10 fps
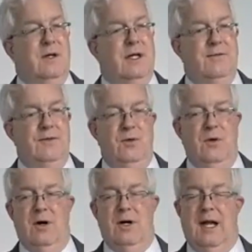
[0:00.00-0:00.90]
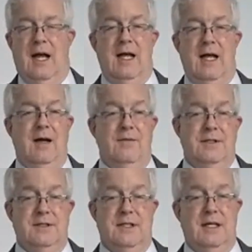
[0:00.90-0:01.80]
if you already have,
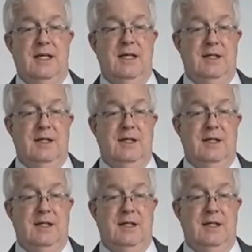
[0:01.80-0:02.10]
let's say